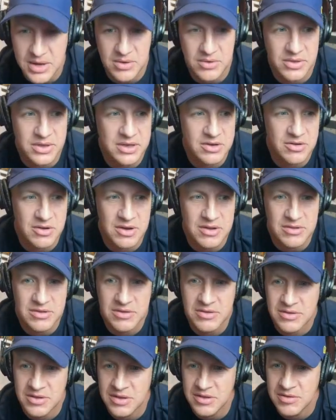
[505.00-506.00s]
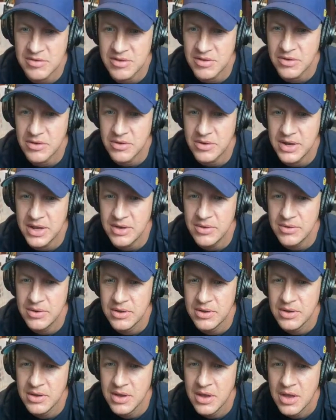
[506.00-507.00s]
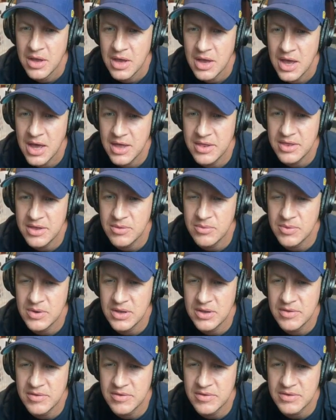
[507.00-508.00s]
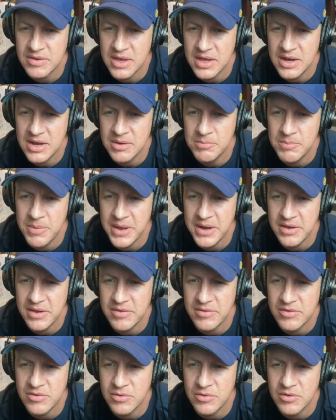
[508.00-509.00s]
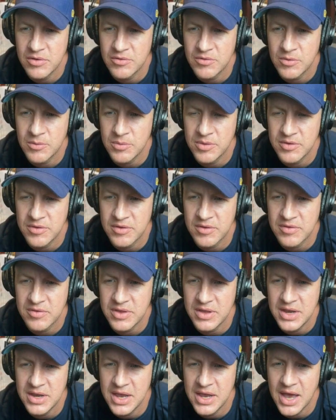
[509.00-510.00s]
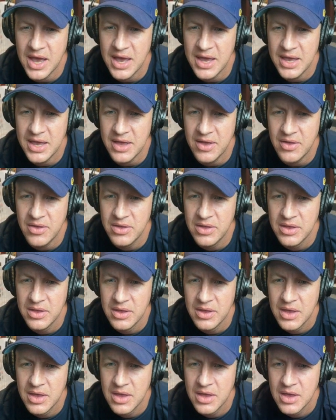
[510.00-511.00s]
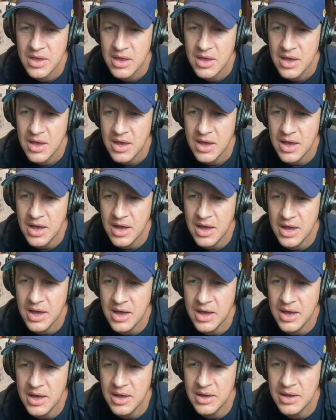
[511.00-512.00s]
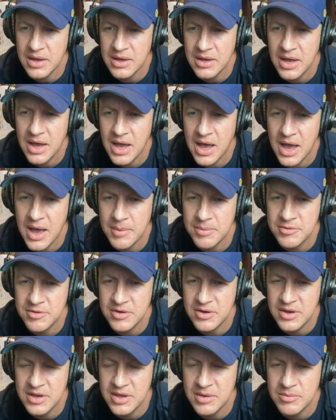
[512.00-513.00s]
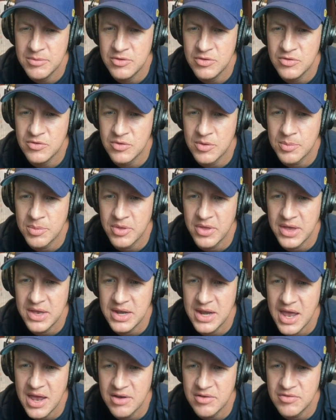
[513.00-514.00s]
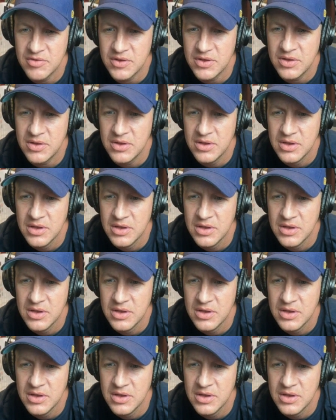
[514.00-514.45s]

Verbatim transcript: league trades can still go down. They reinstated Bennett Sousa from the 60-day IL, optioned him to AAA Nashville.